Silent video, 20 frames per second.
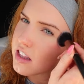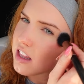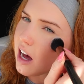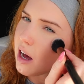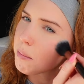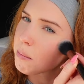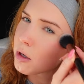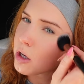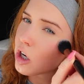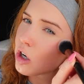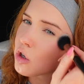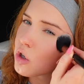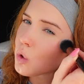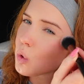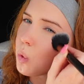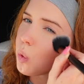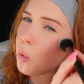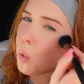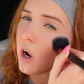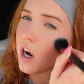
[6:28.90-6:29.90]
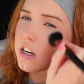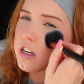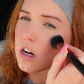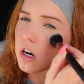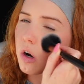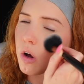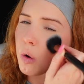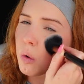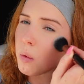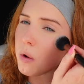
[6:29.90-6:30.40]
that goes quite a
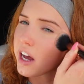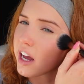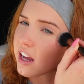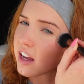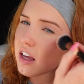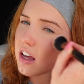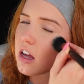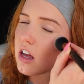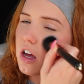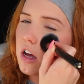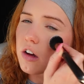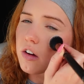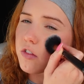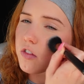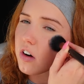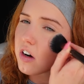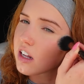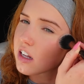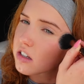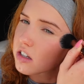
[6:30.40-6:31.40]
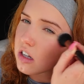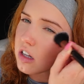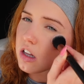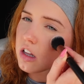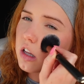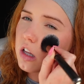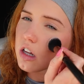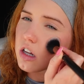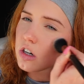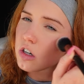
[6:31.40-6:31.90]
long way for a
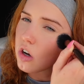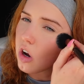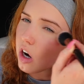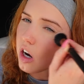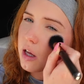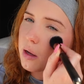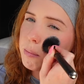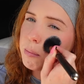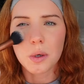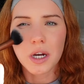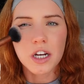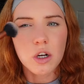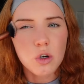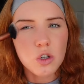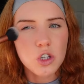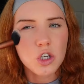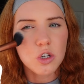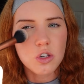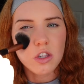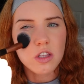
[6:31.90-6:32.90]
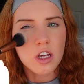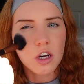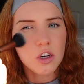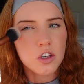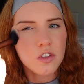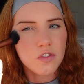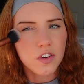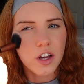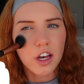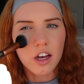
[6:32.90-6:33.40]
little dollop. So I always use
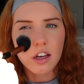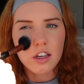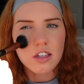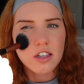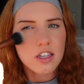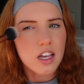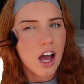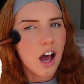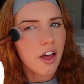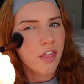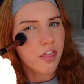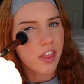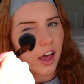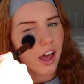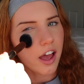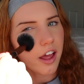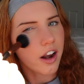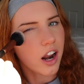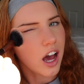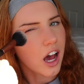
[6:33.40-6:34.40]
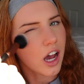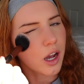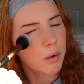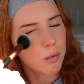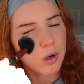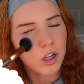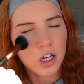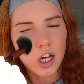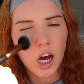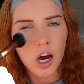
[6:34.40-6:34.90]
those first and then I
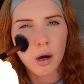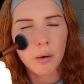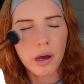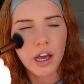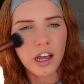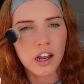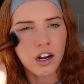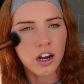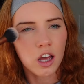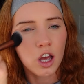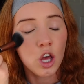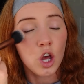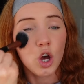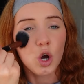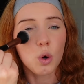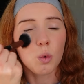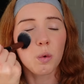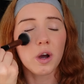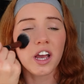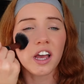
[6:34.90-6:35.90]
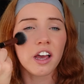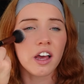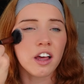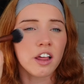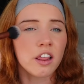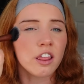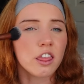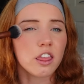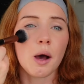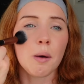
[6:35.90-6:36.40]
will go in
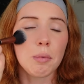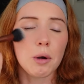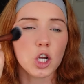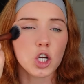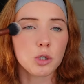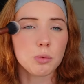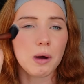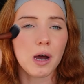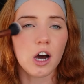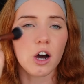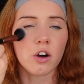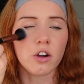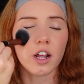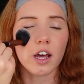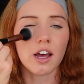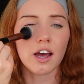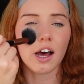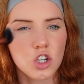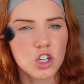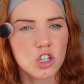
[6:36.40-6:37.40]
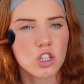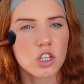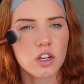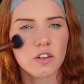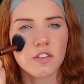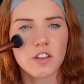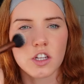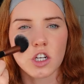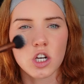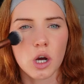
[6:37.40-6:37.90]
with a blush powder just
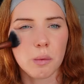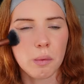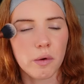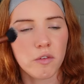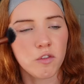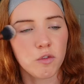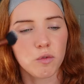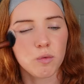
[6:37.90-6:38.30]
over the top of